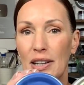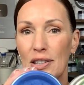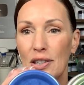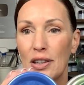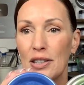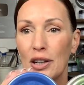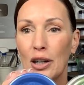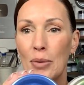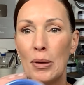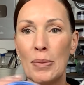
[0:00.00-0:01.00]
So these are
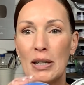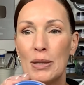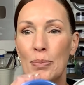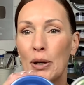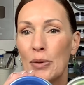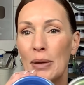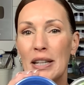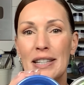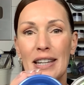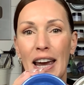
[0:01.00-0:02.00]
gonna be my
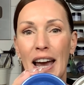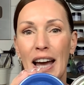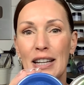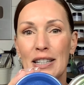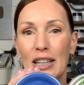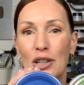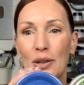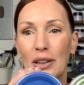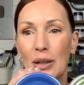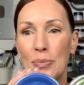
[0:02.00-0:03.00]
spearmint and
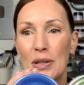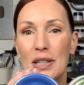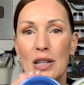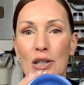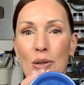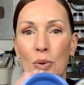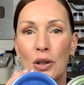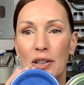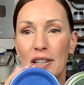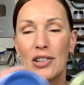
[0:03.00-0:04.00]
eucalyptus
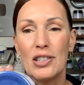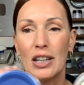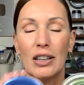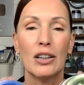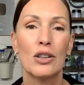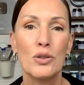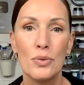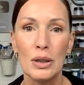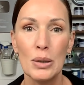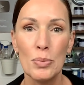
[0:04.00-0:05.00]
swirls. I just thought they looked
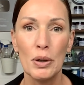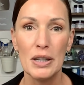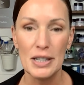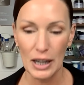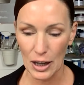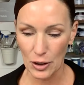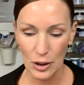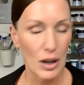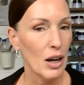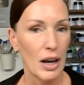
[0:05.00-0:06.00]
really pretty together
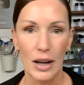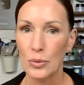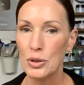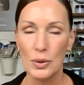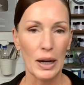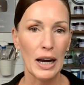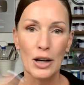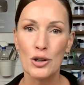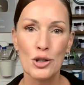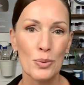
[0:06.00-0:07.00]
and we'll do a
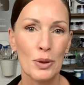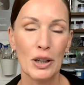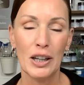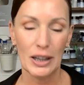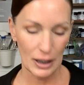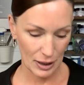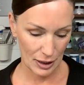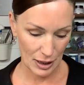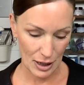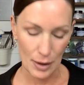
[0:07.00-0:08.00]
hanger swirl
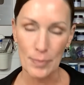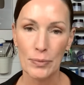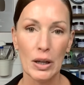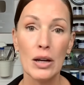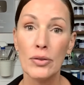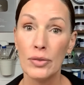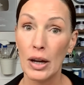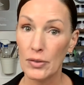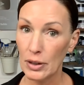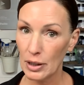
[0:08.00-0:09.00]
and um, if
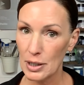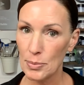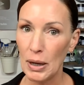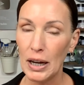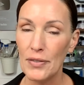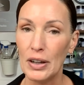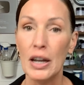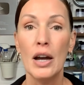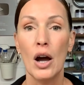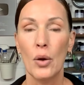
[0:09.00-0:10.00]
everything's behaving.
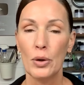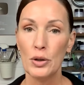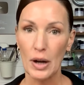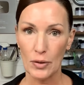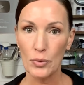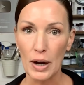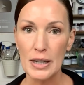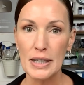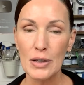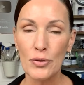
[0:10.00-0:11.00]
When you have a
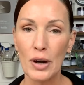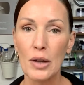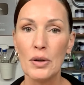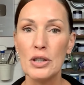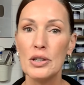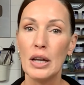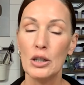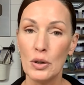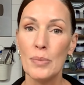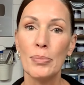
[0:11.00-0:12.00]
ricing fragrance,
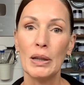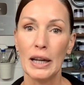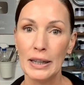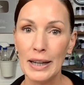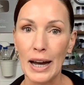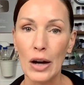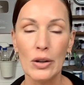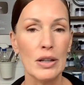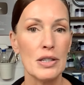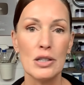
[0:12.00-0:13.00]
you can blend it out
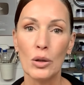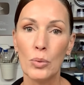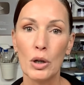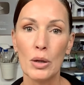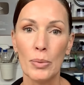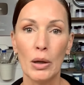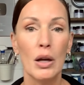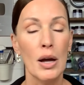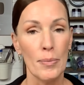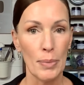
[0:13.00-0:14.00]
and it's still workable,
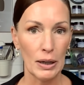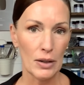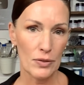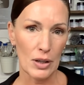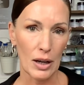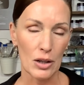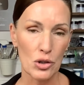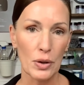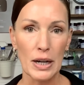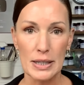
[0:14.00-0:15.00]
but if the
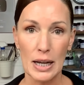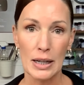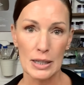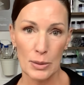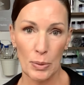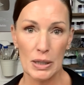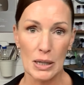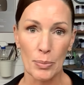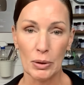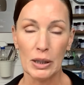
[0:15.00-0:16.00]
trace on it speeds
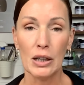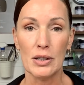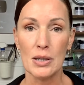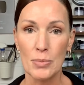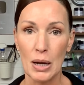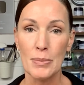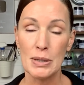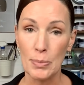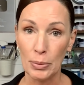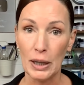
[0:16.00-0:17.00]
up a little, sometimes
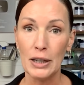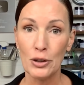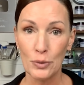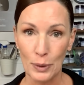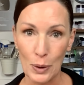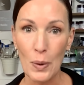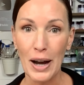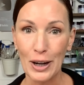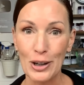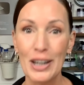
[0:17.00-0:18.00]
the blending
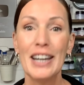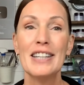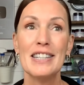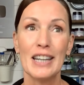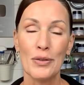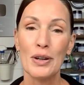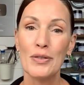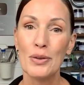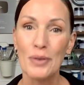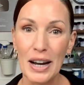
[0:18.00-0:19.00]
required to get rid of
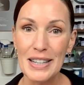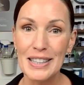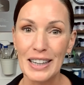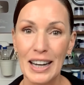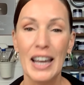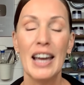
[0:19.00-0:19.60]
the ricing